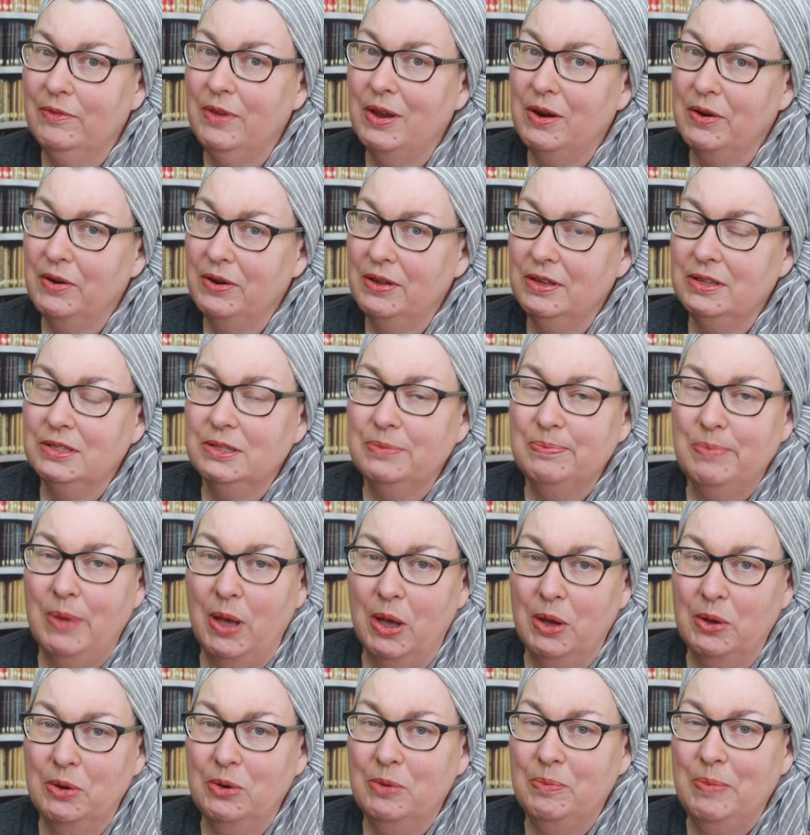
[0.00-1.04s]
various
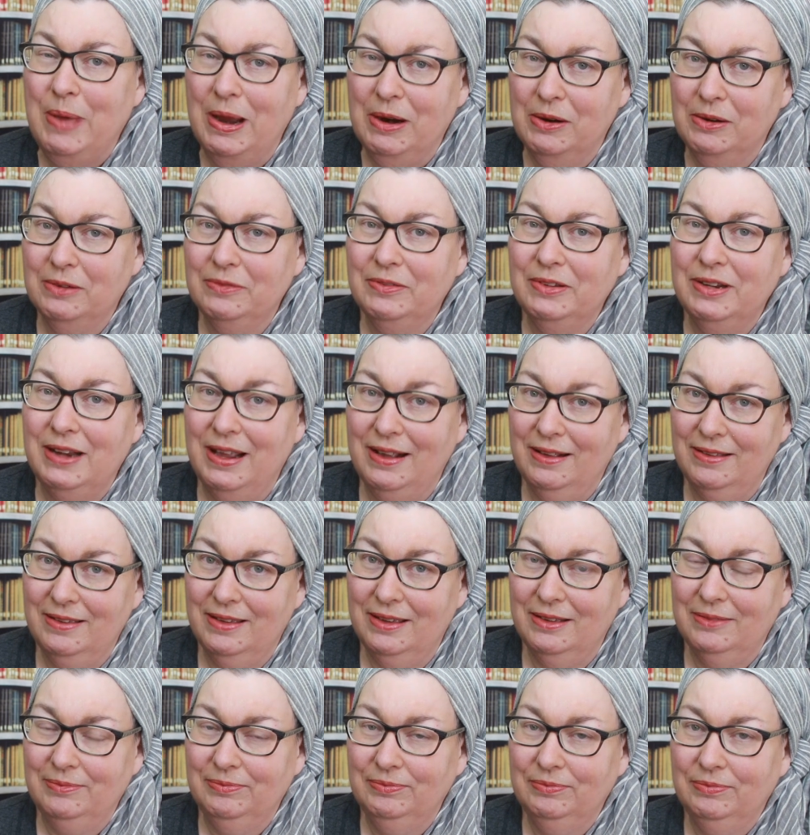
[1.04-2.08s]
Poe
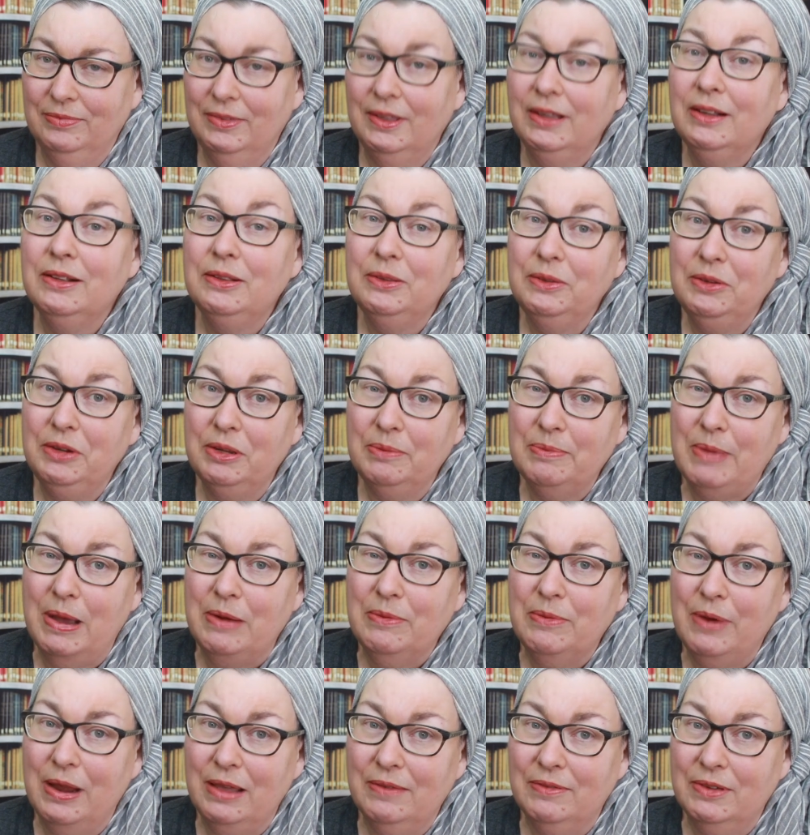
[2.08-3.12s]
paraphernalia, including my
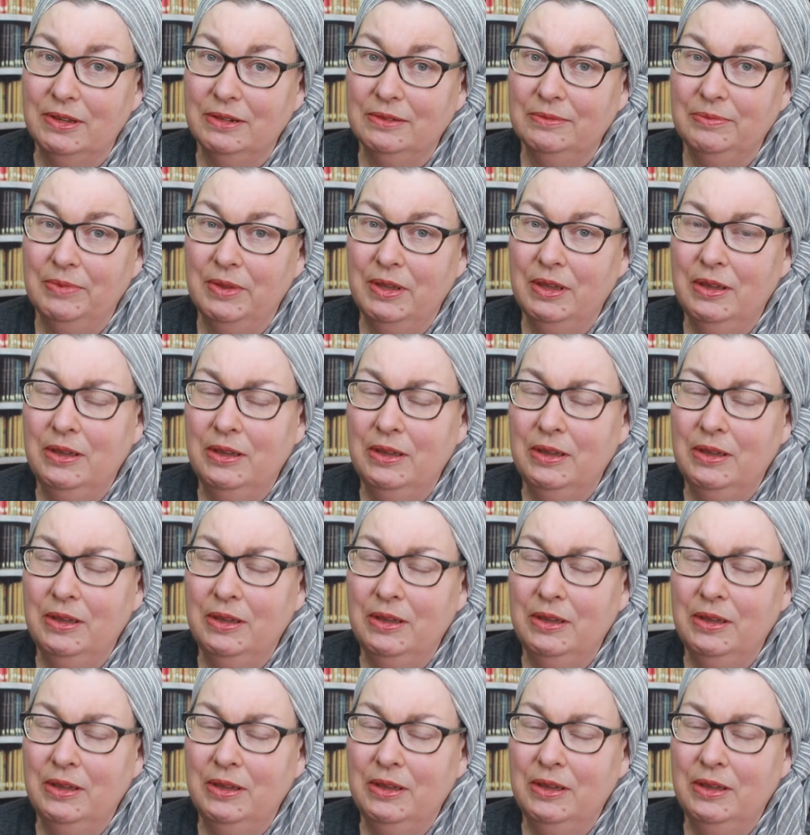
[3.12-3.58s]
raven,